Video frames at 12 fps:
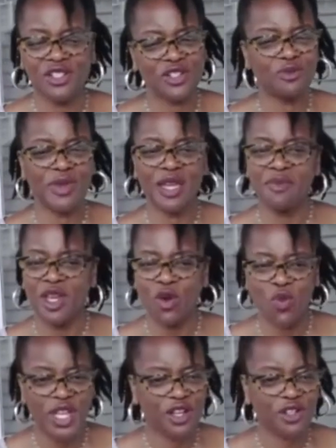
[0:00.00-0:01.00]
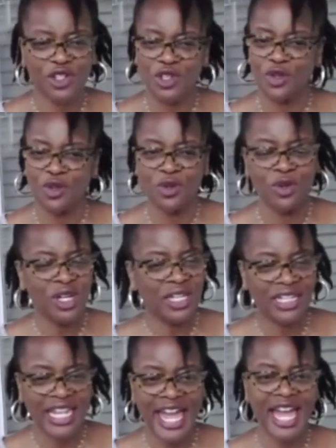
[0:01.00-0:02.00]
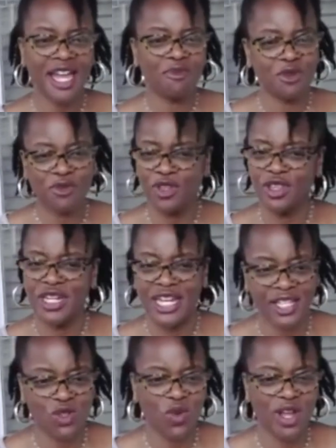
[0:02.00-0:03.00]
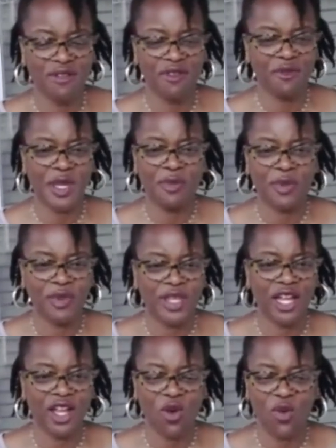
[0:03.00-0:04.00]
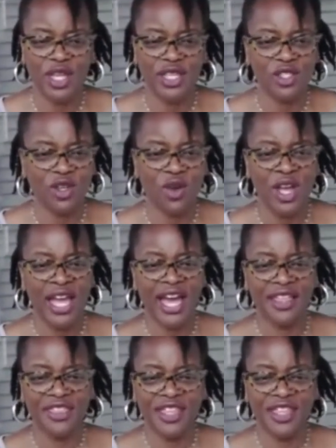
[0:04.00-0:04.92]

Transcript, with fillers: maybe a week or two lag before the next wave of people that go in so i think